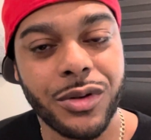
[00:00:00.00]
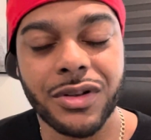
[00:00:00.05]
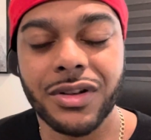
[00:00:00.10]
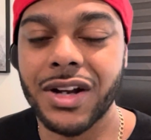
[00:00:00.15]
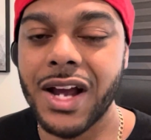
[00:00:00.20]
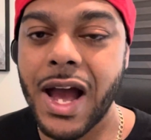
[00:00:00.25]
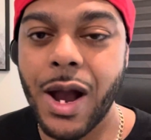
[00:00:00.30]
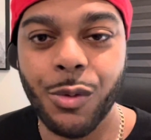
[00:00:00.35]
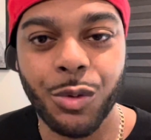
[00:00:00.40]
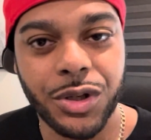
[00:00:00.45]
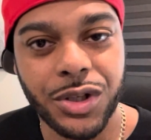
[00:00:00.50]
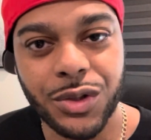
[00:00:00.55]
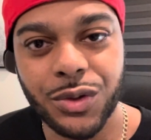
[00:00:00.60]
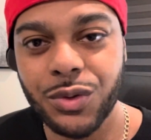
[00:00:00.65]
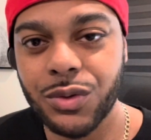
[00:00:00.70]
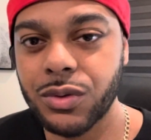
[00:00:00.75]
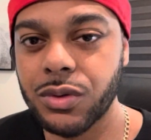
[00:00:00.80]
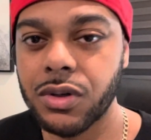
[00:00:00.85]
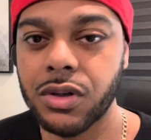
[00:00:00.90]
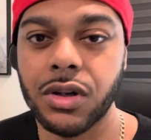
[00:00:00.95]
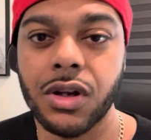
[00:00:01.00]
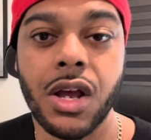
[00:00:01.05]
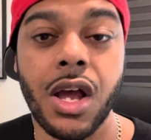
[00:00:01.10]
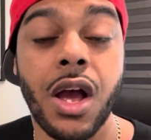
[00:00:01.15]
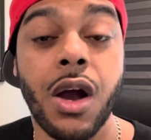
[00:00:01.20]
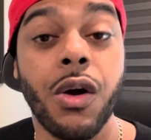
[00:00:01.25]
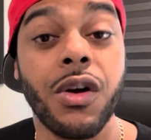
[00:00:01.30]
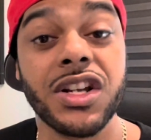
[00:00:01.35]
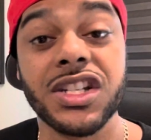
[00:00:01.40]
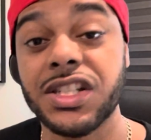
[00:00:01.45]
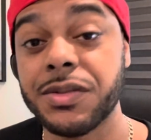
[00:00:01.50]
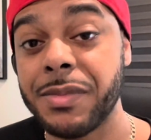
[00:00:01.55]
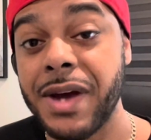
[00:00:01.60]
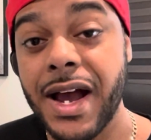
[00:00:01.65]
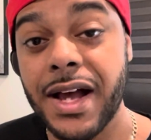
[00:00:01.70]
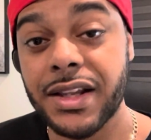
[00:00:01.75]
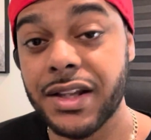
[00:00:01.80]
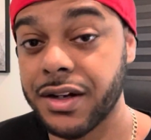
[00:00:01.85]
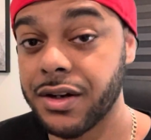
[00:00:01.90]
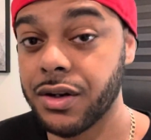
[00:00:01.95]
or how are you or
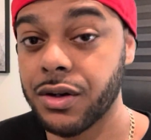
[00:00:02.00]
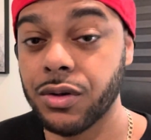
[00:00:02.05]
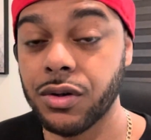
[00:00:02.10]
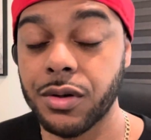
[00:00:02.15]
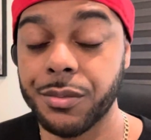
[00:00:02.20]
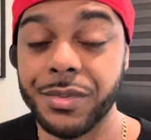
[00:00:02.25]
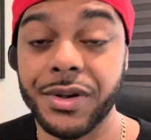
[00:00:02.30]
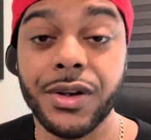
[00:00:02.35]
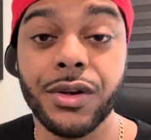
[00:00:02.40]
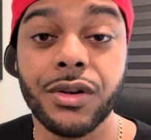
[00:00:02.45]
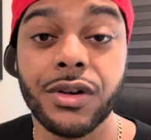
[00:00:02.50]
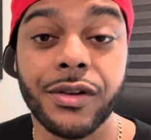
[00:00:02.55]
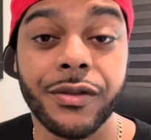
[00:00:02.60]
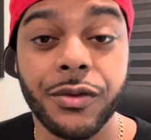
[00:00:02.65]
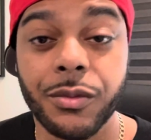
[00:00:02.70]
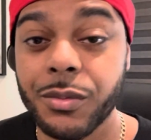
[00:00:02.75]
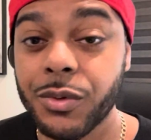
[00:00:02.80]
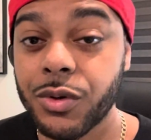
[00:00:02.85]
smile at her or peer at her from